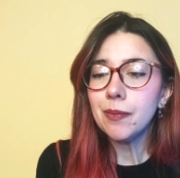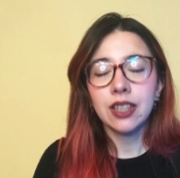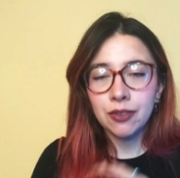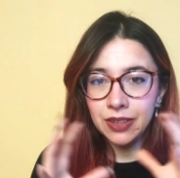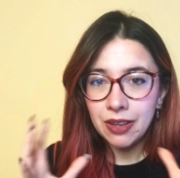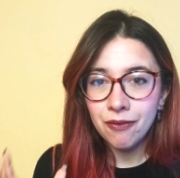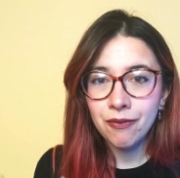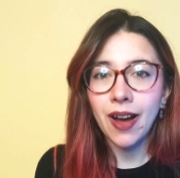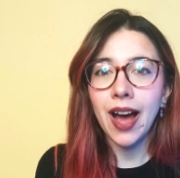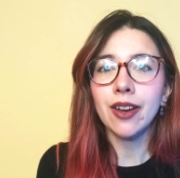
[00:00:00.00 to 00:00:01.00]
If the
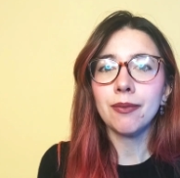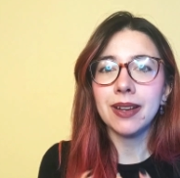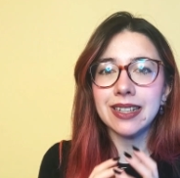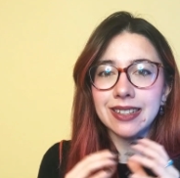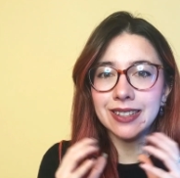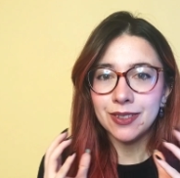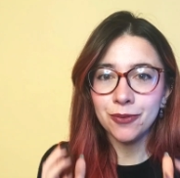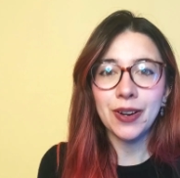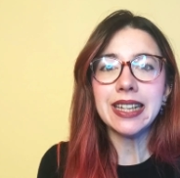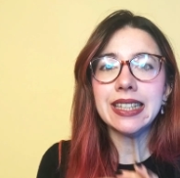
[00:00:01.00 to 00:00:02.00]
environment is
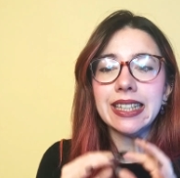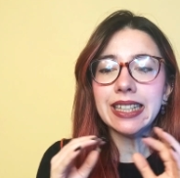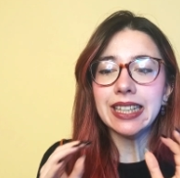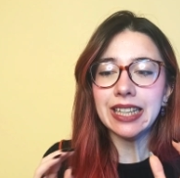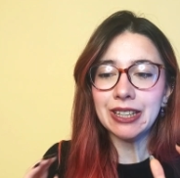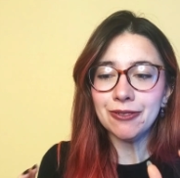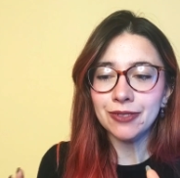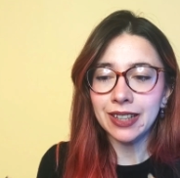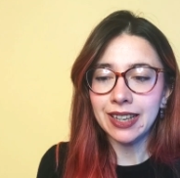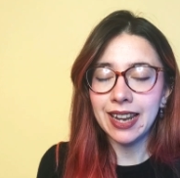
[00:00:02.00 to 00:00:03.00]
friendly, if
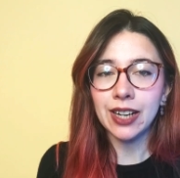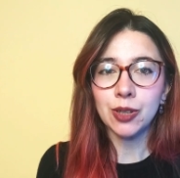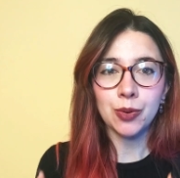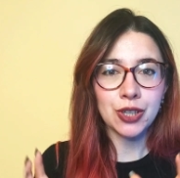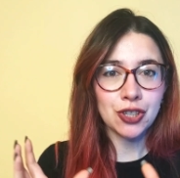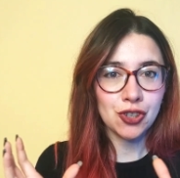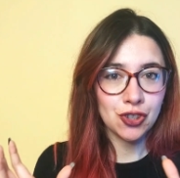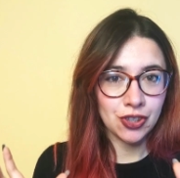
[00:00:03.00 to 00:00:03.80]
the language,